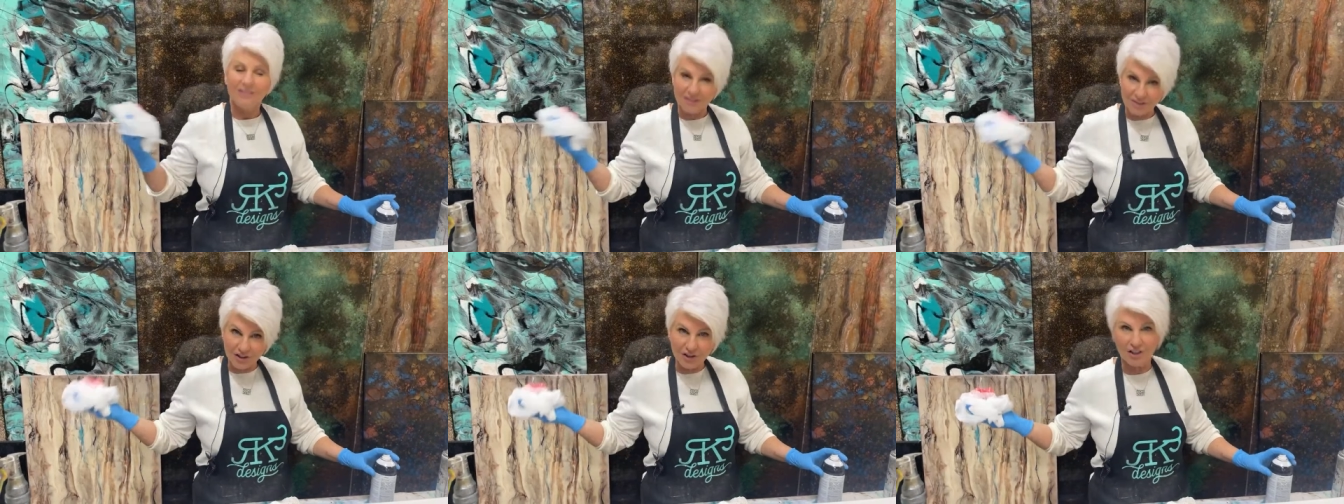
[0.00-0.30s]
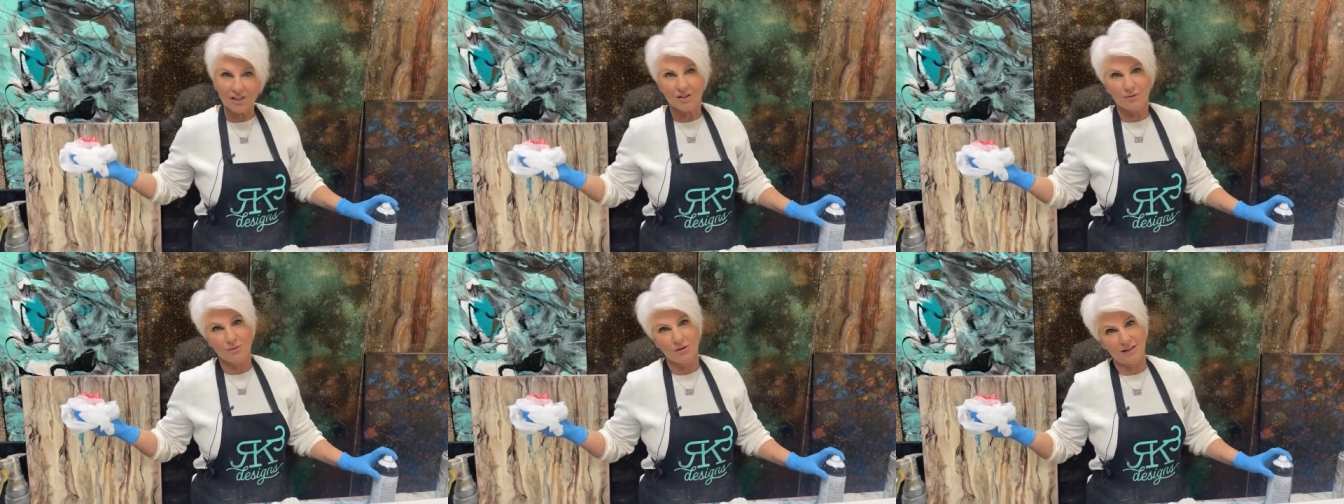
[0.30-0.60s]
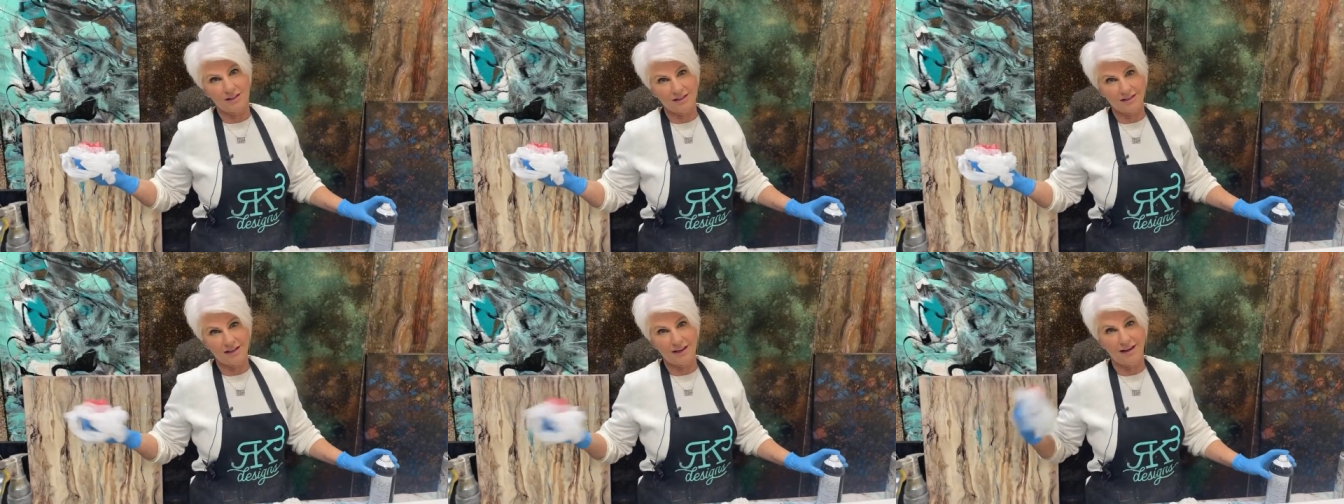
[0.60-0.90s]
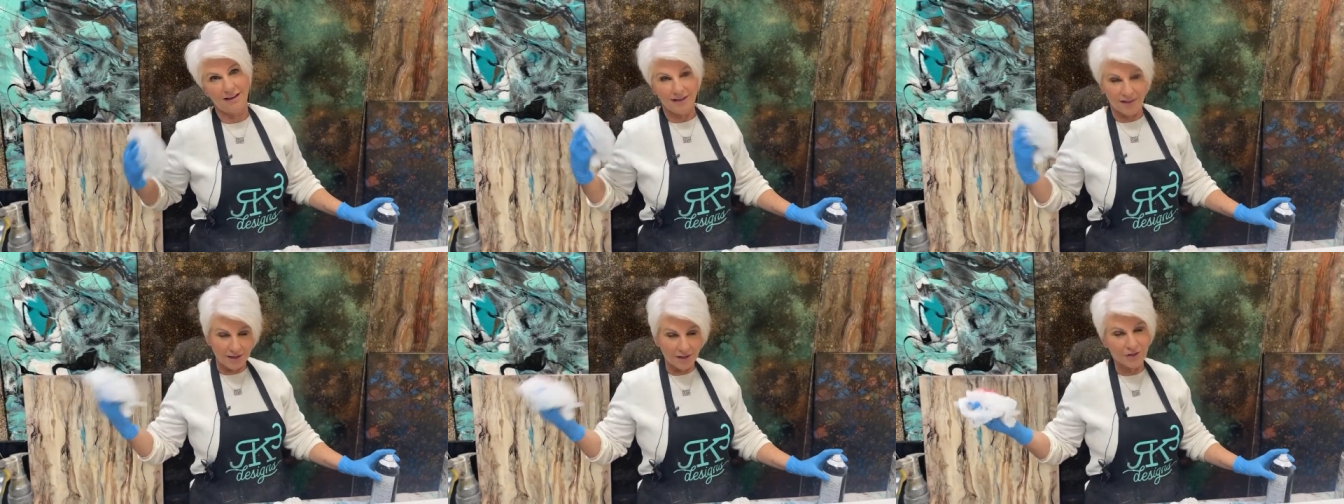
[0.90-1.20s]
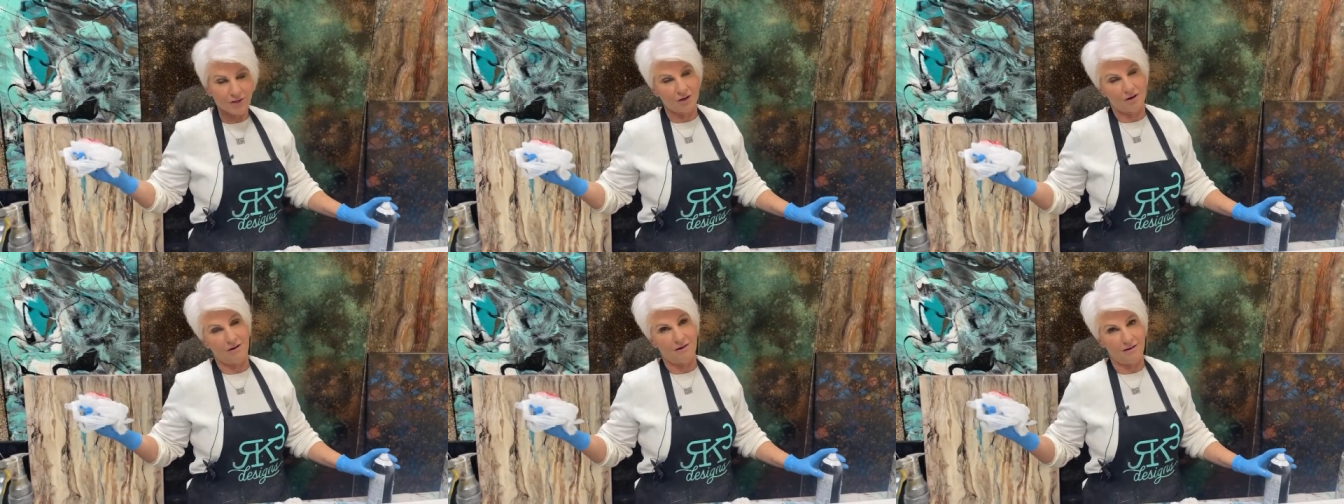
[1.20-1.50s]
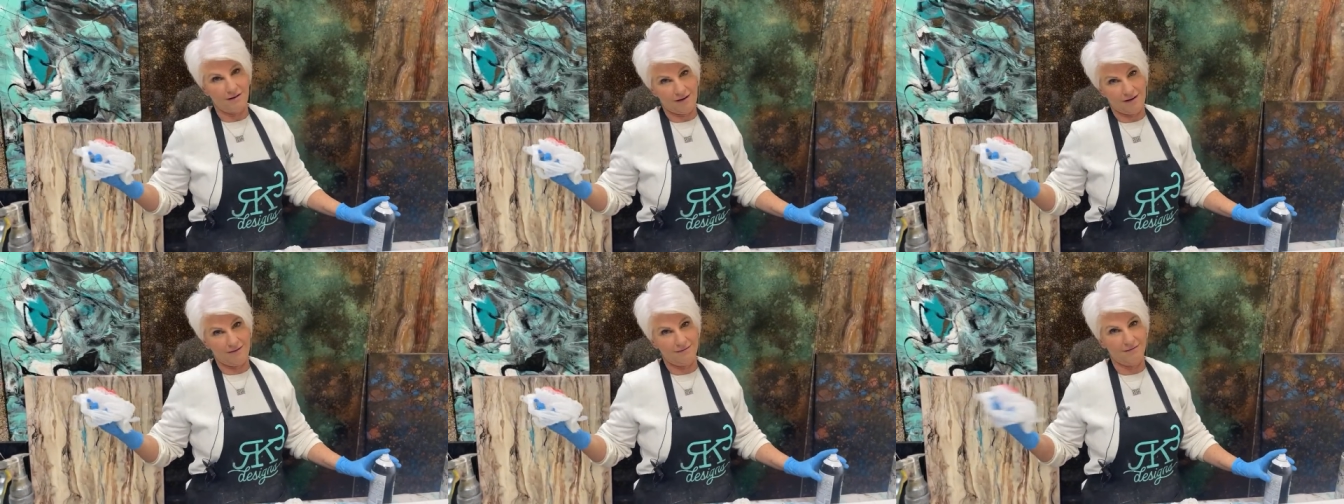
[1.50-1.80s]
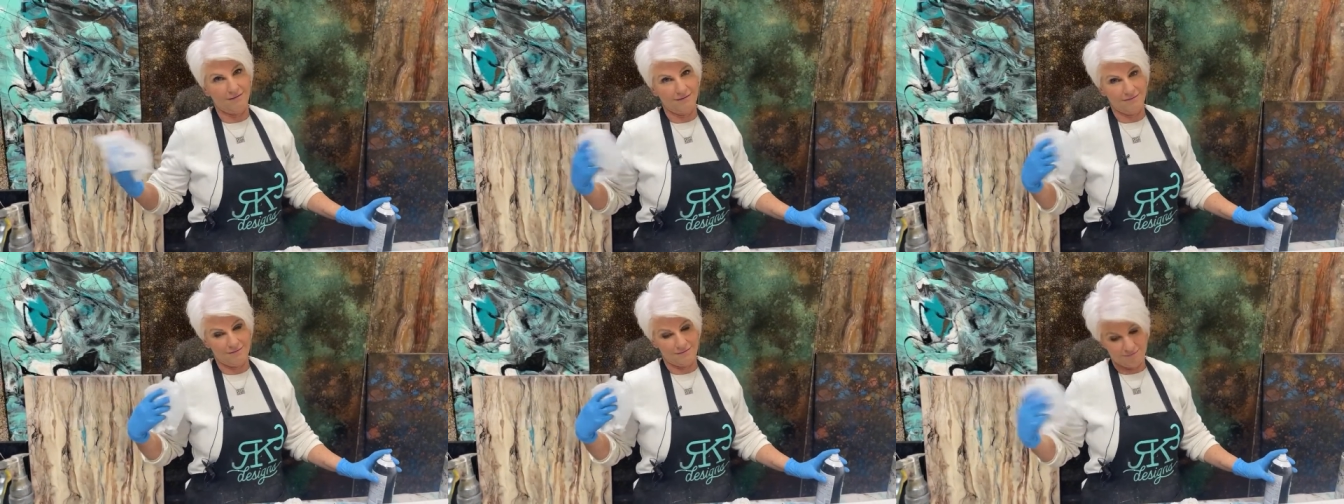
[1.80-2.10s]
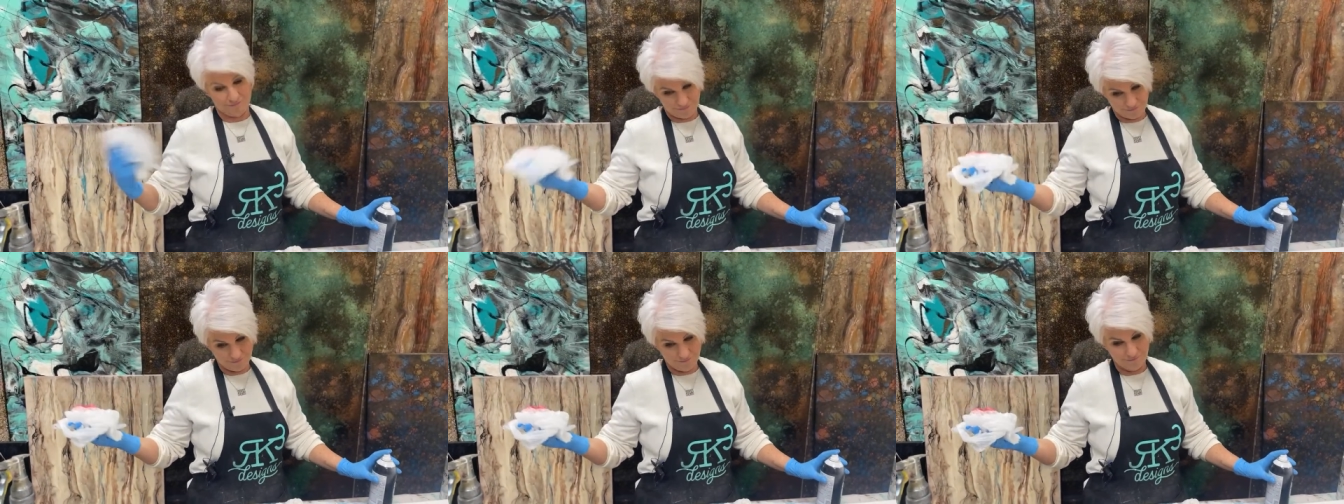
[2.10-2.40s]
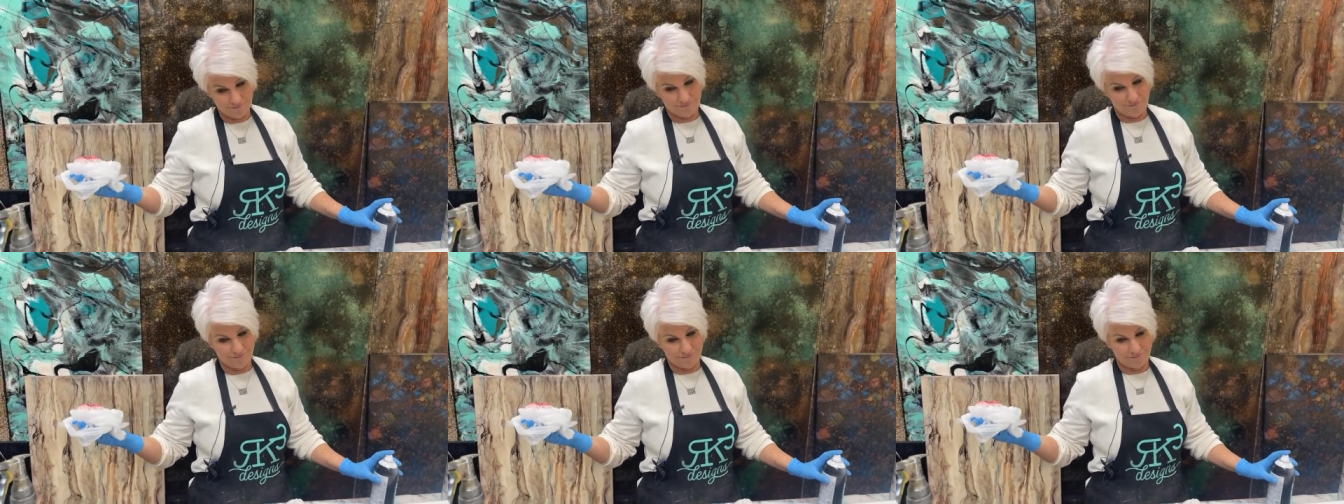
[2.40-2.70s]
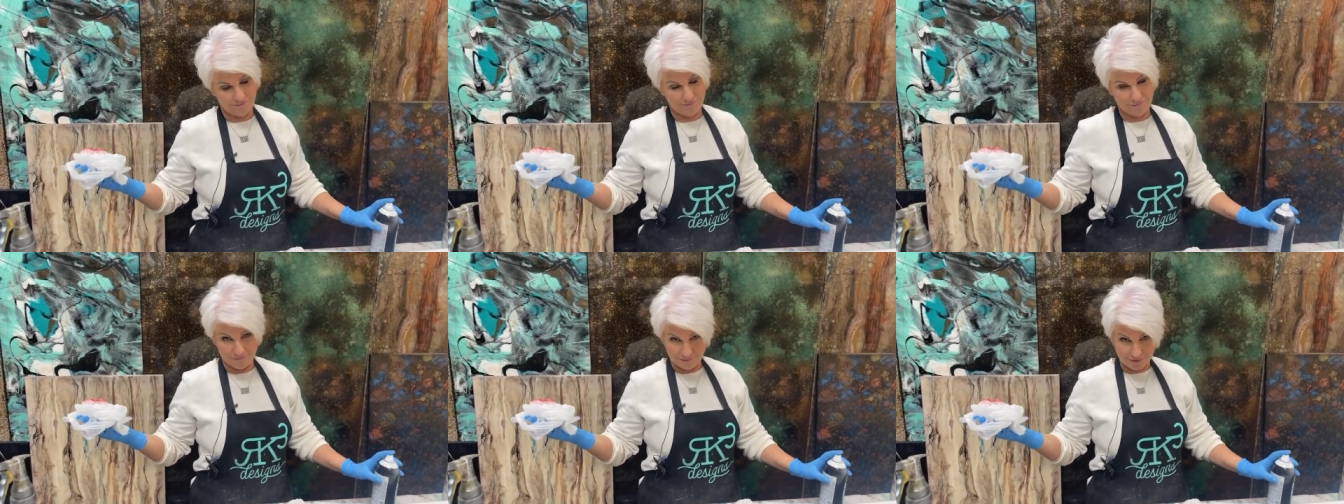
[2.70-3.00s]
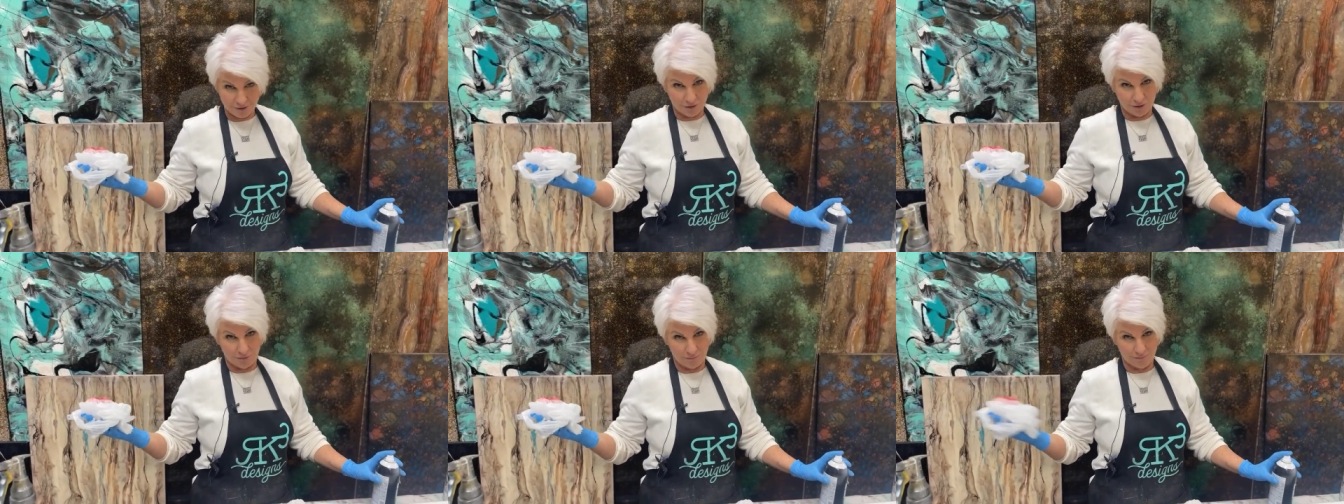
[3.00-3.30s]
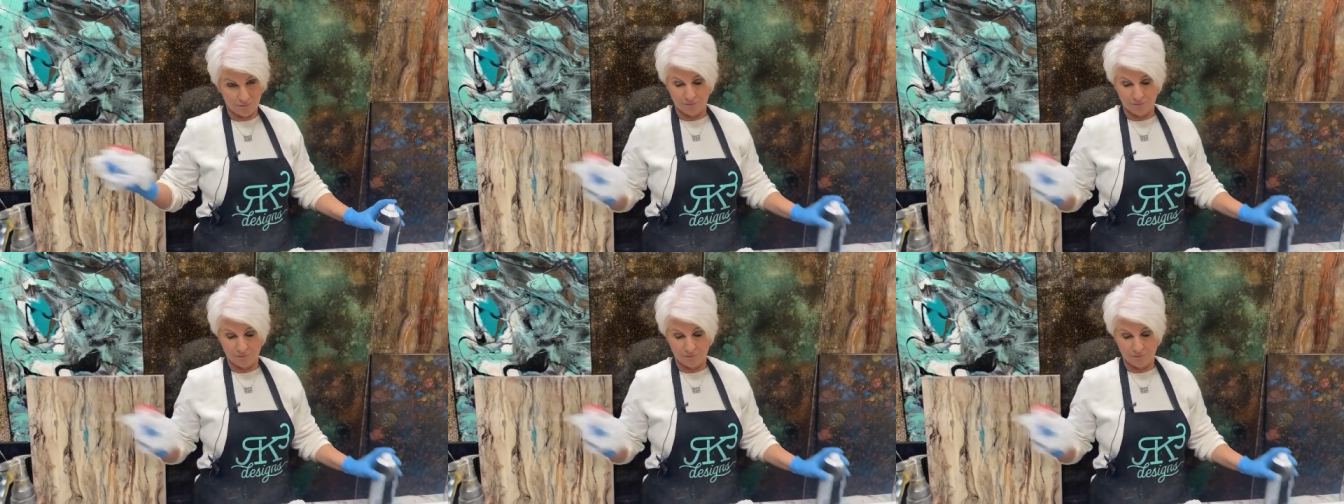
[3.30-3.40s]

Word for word: just wanna say, eat your heart out. So,